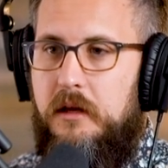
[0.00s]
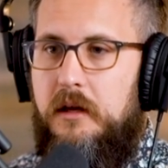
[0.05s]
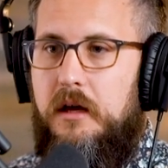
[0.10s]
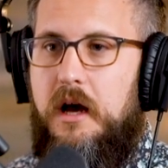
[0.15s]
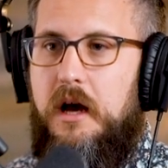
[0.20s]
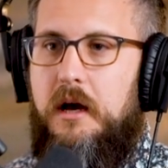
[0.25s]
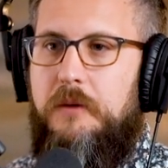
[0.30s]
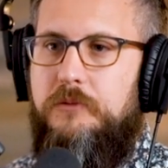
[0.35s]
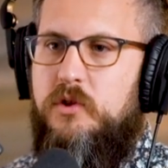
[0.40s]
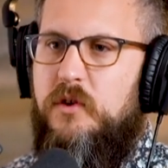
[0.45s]

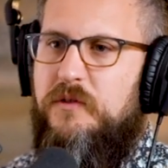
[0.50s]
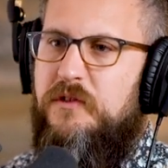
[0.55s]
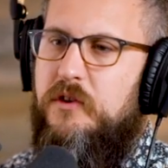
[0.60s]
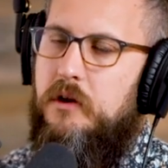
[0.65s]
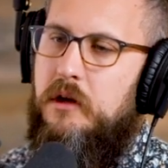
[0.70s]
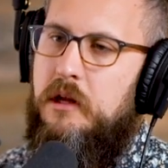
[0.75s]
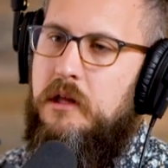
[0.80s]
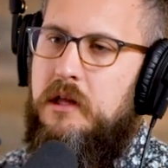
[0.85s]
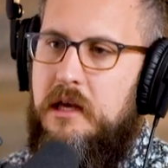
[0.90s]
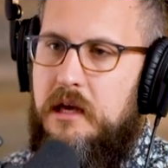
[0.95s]
Um, so if you're
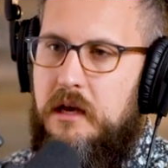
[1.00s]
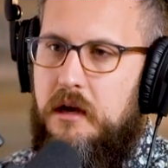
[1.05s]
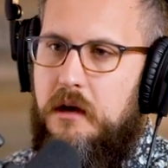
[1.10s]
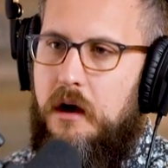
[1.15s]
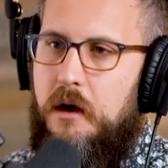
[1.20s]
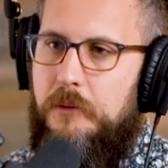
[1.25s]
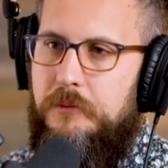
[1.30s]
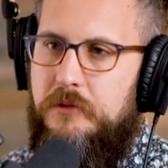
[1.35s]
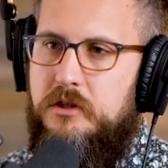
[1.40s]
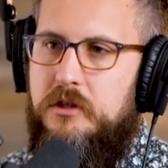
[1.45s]
an
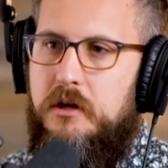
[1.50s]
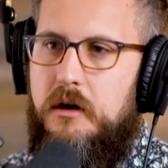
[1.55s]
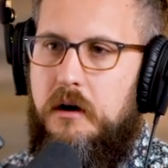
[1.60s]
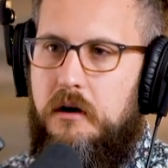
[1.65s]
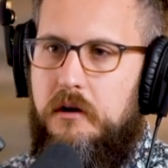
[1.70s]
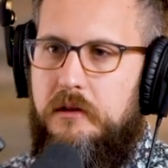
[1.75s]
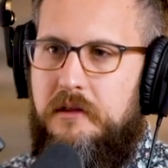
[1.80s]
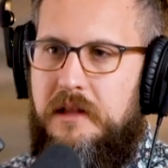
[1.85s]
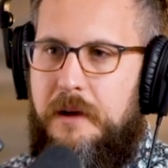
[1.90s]
e-commerce cart,